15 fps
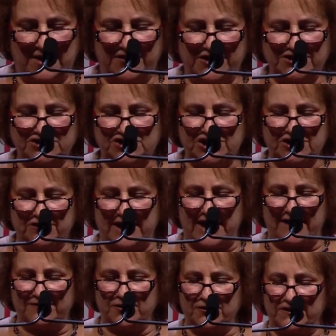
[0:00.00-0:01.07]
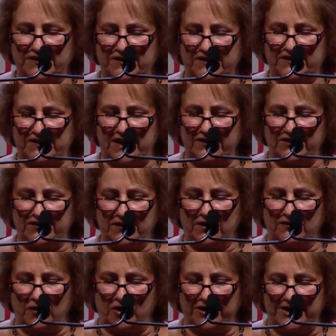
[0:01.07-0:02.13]
This year, after the success
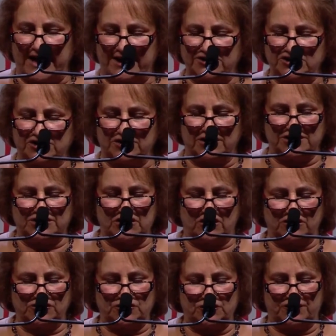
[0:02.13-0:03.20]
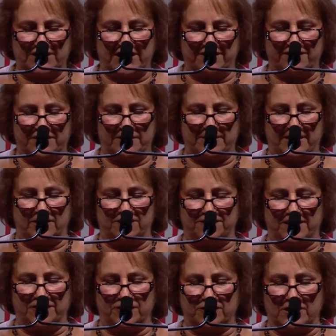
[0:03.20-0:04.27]
of our National Adult and Juvenile Female
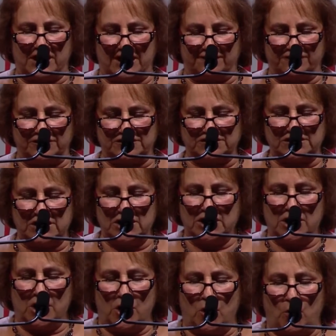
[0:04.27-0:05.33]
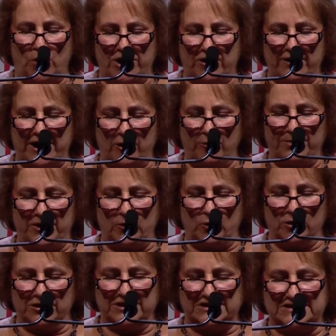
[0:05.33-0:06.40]
Offender Conference, we are helping
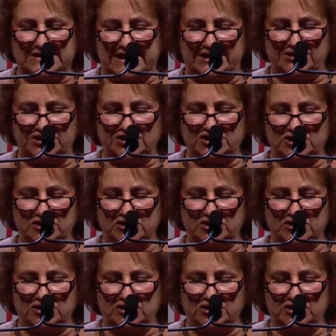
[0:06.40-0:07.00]
organizations